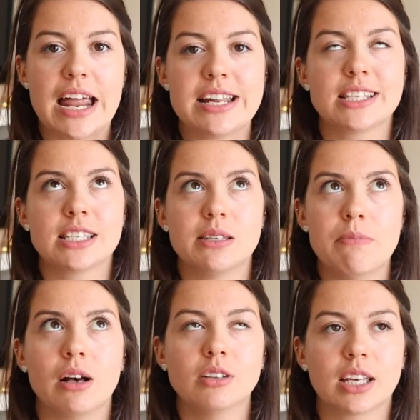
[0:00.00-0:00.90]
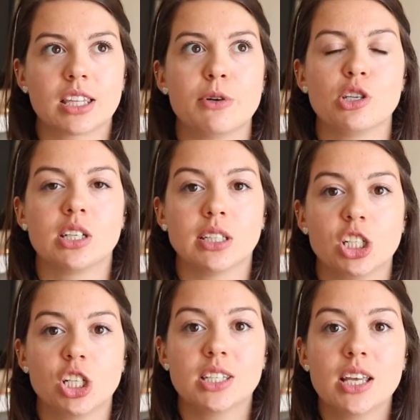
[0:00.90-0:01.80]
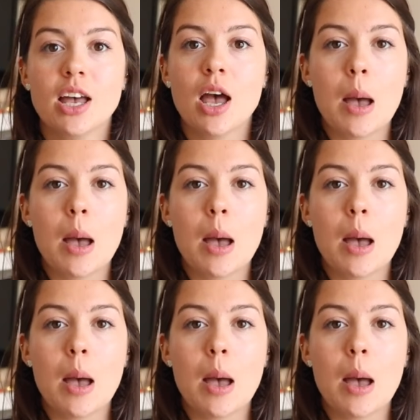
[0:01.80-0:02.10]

and it smells like the most delicious